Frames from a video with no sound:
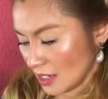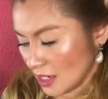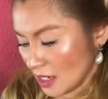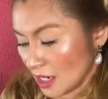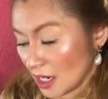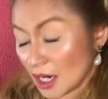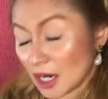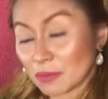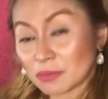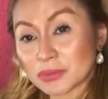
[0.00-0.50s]

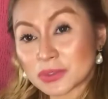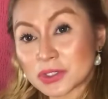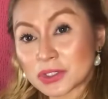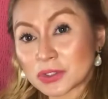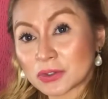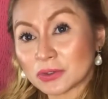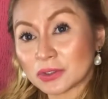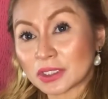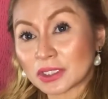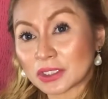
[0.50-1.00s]

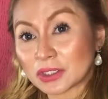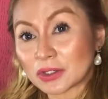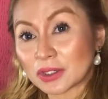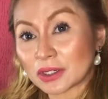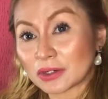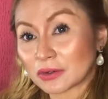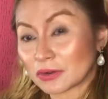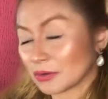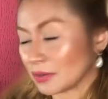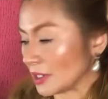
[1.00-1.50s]
updo that you
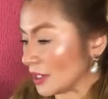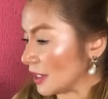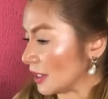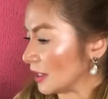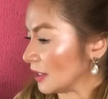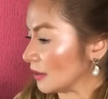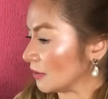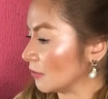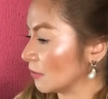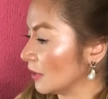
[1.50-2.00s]
can
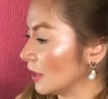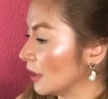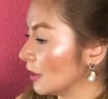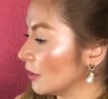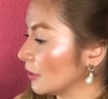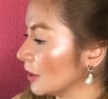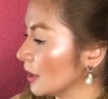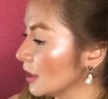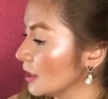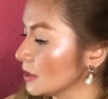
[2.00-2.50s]
create, whether
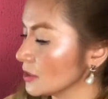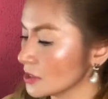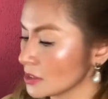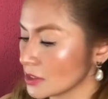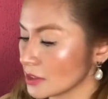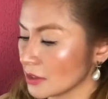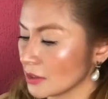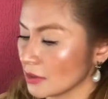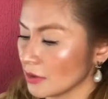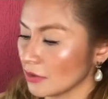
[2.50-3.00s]
it's
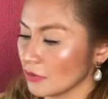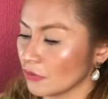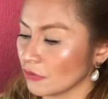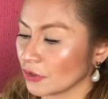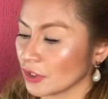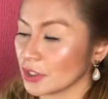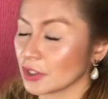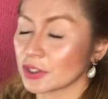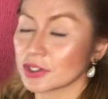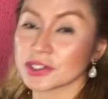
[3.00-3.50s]
for
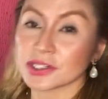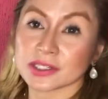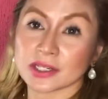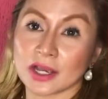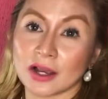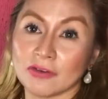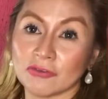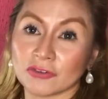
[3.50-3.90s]
yourself.